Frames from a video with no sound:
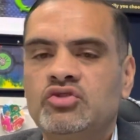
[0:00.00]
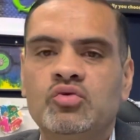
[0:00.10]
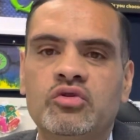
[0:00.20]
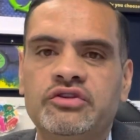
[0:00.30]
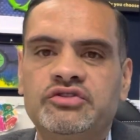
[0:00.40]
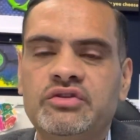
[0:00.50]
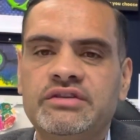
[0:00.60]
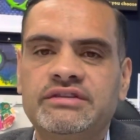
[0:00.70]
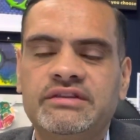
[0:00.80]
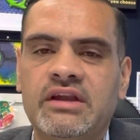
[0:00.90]
To all the
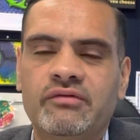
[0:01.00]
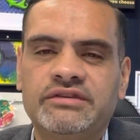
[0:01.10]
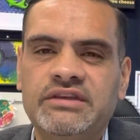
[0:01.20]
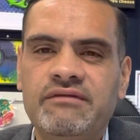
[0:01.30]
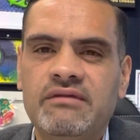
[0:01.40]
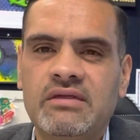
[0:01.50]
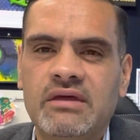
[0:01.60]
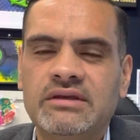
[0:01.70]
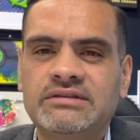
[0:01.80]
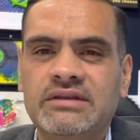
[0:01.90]
students that are receiving
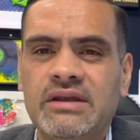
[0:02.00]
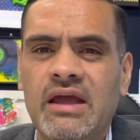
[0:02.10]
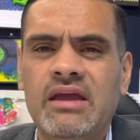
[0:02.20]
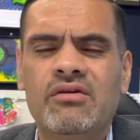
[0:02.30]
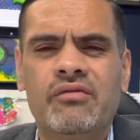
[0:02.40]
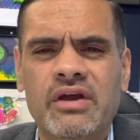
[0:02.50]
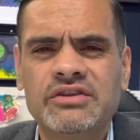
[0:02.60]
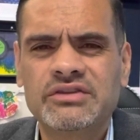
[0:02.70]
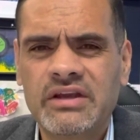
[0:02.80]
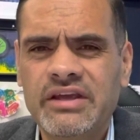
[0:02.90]
things today,
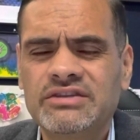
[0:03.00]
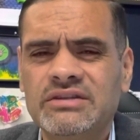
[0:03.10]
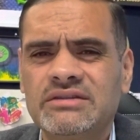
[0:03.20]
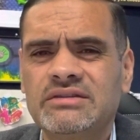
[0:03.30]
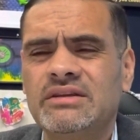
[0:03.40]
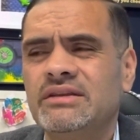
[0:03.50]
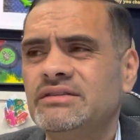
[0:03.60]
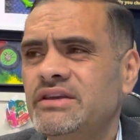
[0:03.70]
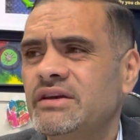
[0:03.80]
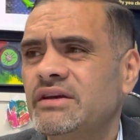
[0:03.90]
congratulations
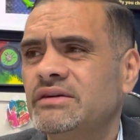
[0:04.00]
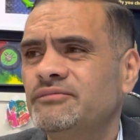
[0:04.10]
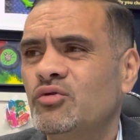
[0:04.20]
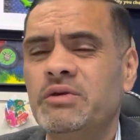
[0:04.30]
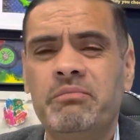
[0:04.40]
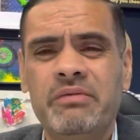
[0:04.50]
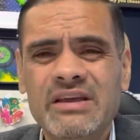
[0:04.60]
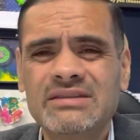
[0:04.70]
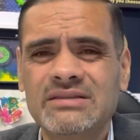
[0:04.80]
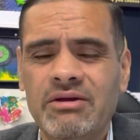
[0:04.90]
and yeah, all the
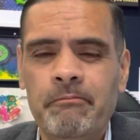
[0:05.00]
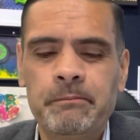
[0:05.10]
best.